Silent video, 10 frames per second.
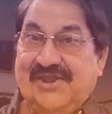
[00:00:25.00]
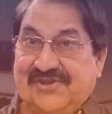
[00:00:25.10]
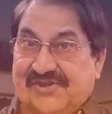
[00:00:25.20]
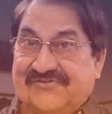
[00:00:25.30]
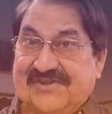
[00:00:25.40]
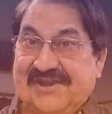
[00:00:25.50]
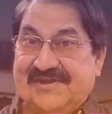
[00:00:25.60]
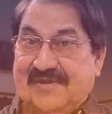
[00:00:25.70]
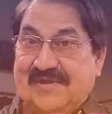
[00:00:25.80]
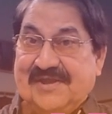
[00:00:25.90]

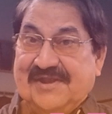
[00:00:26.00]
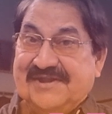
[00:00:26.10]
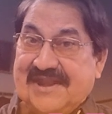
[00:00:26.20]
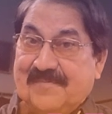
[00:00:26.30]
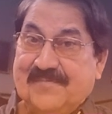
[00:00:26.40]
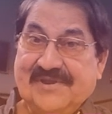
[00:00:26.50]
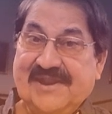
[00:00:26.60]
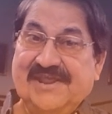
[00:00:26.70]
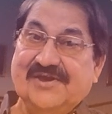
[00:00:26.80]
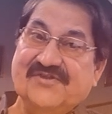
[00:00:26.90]
Interstate
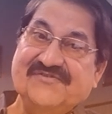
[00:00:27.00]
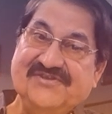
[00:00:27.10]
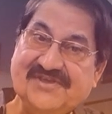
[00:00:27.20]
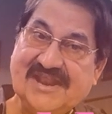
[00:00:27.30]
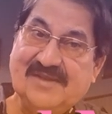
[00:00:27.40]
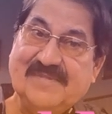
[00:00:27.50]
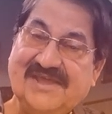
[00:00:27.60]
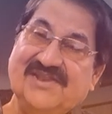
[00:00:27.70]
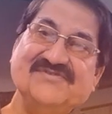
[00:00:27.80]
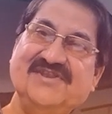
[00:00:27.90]
temporary or seasonal
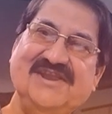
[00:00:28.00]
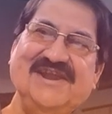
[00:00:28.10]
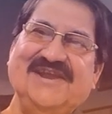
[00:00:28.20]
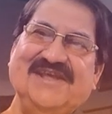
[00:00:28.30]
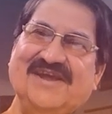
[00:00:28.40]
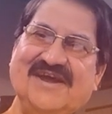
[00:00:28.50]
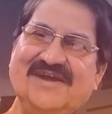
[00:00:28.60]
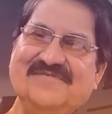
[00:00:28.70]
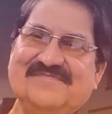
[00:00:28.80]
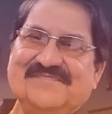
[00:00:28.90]
migration in
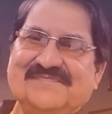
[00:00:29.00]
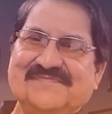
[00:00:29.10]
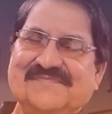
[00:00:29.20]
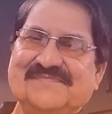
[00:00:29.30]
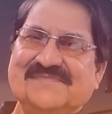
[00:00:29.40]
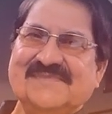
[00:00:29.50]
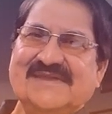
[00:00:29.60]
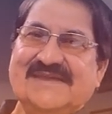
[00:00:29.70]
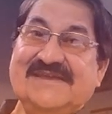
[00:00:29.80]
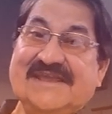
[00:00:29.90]
India
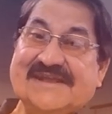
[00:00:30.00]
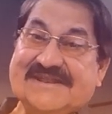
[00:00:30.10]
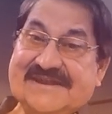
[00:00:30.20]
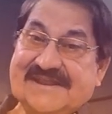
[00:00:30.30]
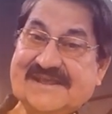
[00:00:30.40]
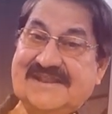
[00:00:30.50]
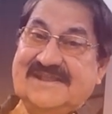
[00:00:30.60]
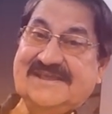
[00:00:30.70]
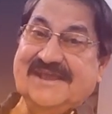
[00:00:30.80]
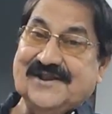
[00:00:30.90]
is a
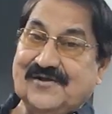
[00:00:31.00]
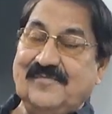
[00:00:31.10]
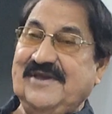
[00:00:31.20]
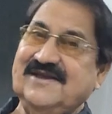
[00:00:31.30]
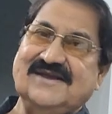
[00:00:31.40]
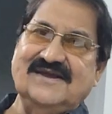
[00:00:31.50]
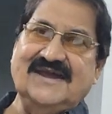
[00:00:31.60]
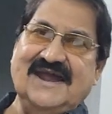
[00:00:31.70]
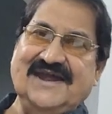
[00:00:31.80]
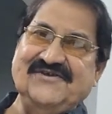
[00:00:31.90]
critical
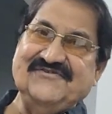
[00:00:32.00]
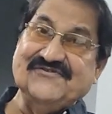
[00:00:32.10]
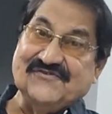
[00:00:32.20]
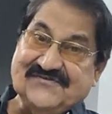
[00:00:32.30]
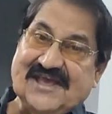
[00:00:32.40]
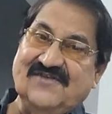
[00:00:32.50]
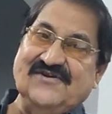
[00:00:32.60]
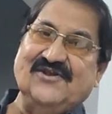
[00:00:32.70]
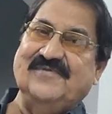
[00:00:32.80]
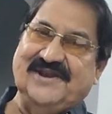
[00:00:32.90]
economic and social
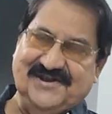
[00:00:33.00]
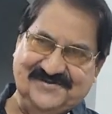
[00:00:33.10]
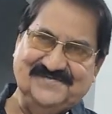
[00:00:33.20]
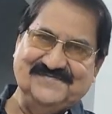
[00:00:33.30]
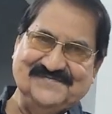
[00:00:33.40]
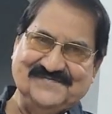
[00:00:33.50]
phenomenon.